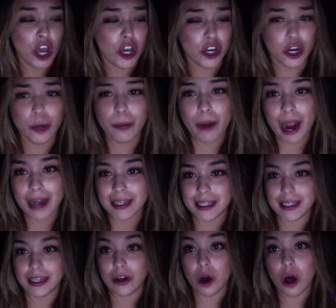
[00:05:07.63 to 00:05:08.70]
You're
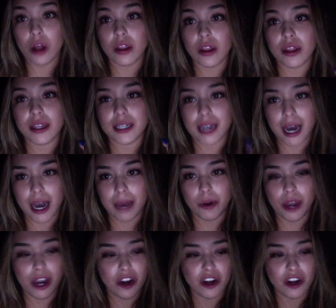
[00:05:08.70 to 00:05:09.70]
practicing all of the time, okay?